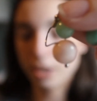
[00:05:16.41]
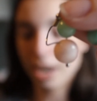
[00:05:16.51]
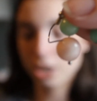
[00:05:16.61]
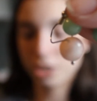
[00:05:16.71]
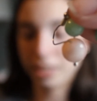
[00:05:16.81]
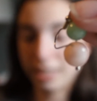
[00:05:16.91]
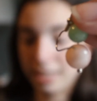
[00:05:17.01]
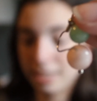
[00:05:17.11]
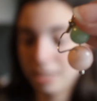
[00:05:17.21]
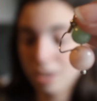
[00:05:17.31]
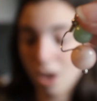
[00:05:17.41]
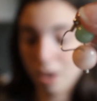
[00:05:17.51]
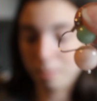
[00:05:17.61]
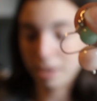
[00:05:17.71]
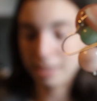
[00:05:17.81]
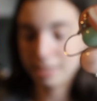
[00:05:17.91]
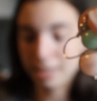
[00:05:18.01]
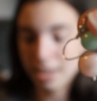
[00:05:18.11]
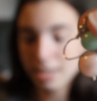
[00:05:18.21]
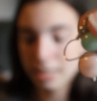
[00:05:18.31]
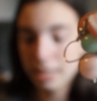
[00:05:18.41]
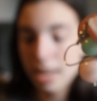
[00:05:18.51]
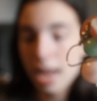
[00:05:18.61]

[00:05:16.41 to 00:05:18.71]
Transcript: are actually listed on my site.